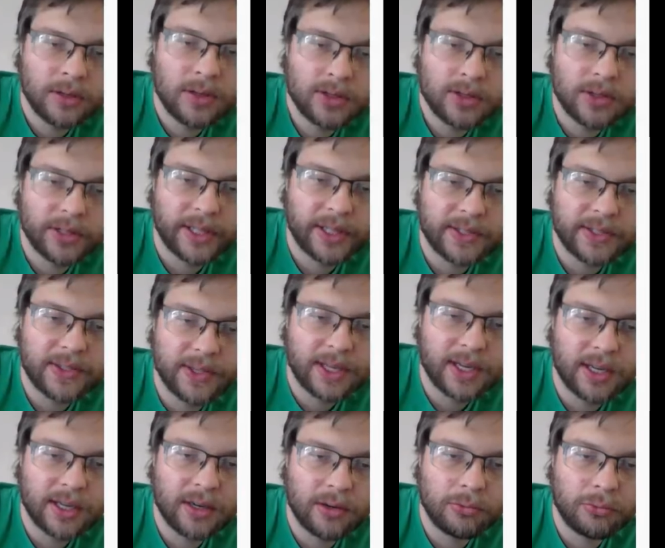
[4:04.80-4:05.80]
So that's
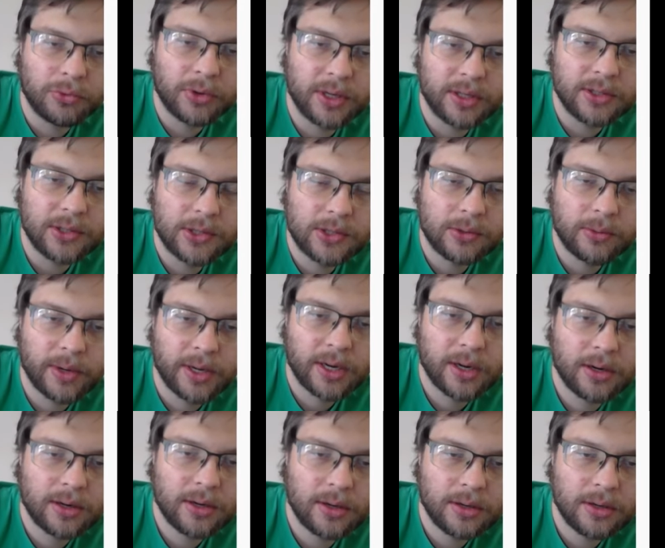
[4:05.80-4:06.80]
negative 1
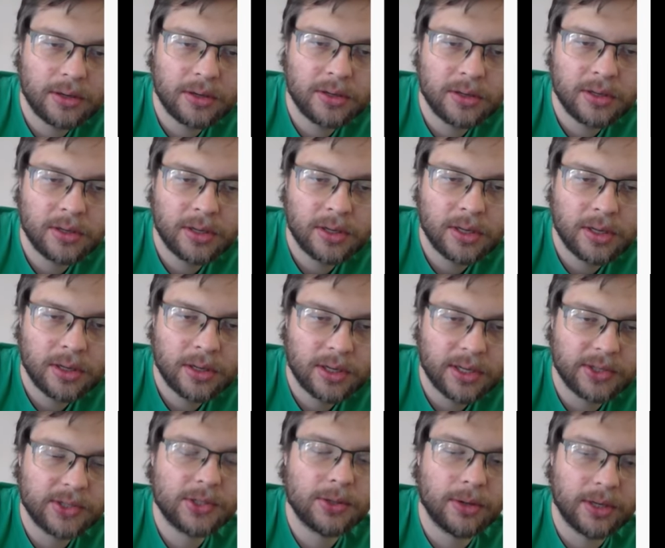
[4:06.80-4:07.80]
squared,
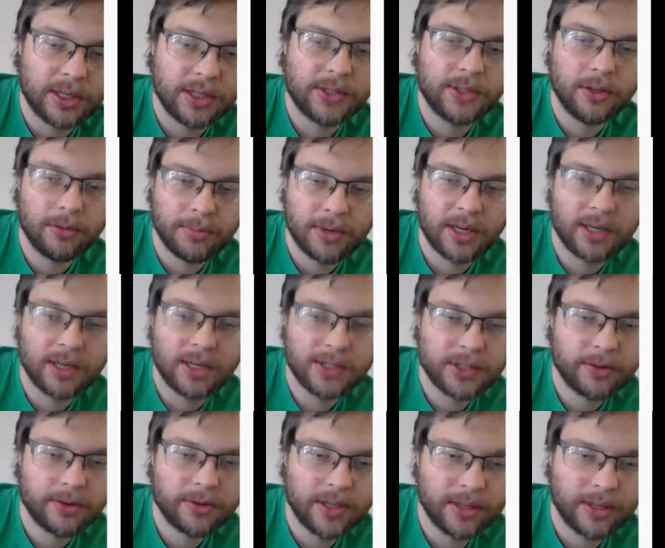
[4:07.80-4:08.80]
because 22 minus
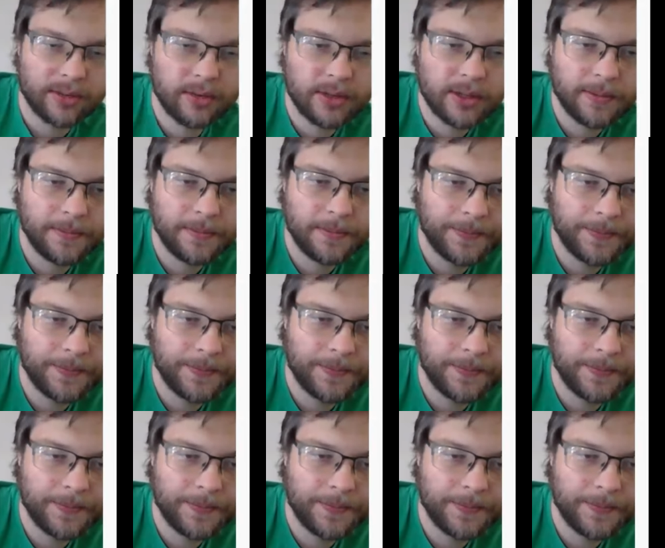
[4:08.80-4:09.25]
23.